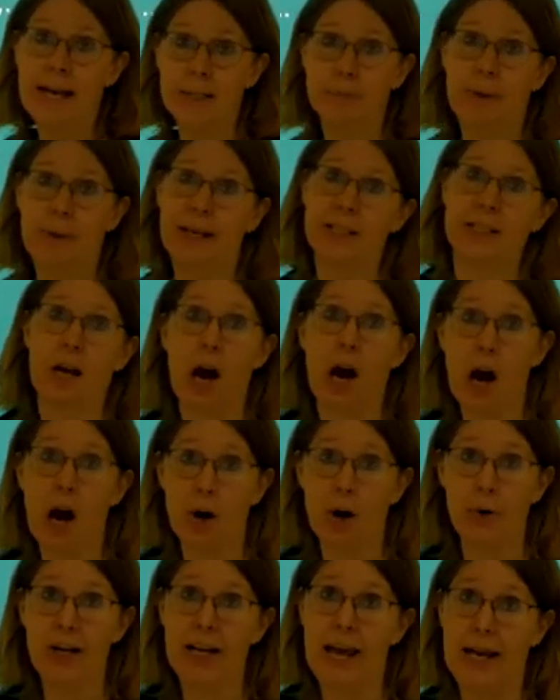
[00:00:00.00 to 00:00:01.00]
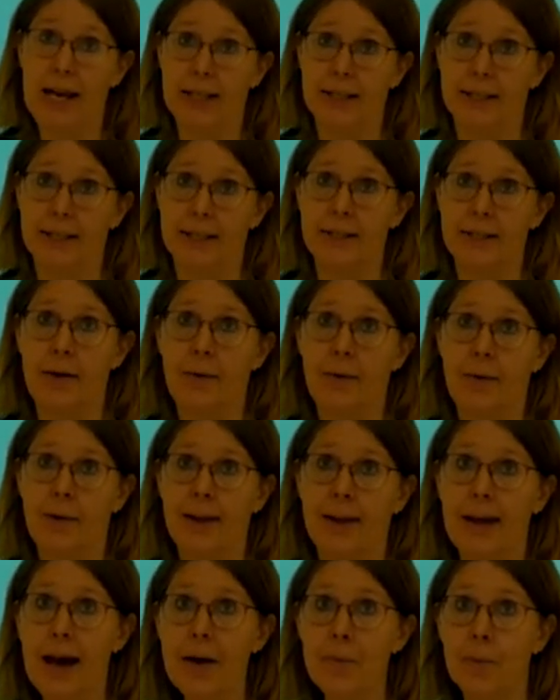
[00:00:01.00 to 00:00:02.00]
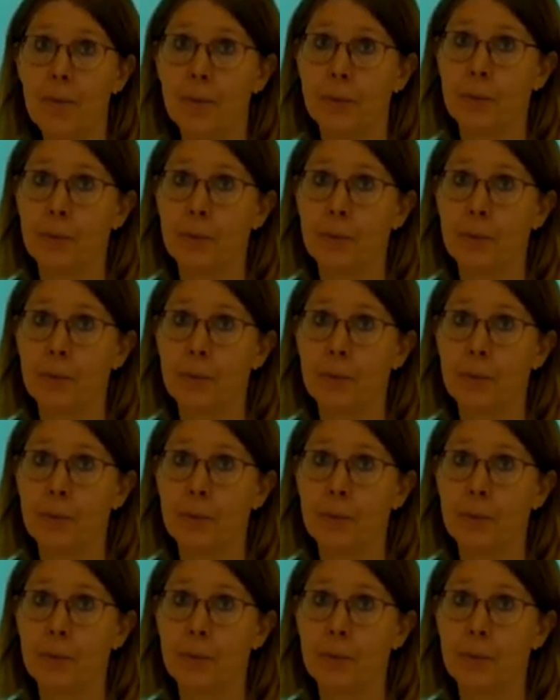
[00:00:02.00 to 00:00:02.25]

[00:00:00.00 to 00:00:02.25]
aspects are related. Yeah?